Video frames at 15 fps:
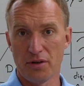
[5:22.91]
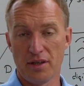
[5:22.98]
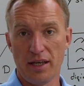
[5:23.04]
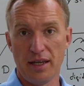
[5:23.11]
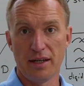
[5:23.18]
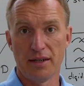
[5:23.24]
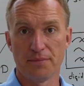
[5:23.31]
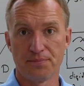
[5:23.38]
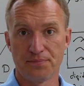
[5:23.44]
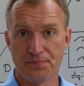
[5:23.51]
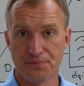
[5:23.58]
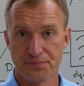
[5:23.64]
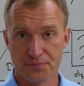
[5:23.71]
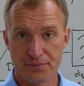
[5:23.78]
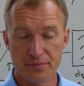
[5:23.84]
the
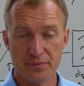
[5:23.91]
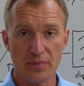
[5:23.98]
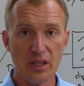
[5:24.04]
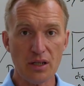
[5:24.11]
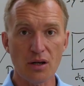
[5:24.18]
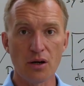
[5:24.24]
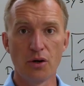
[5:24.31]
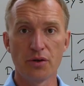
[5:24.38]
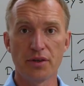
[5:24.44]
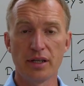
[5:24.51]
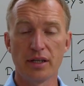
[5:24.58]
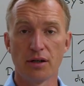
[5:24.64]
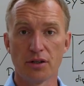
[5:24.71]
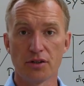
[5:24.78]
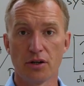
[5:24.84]

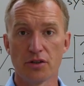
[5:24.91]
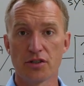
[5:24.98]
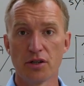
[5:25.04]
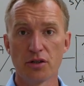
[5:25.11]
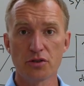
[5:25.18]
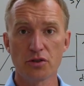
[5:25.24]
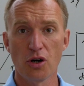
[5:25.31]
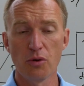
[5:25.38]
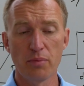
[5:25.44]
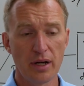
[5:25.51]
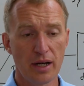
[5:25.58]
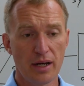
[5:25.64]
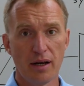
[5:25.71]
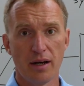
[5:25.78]
oscilloscope,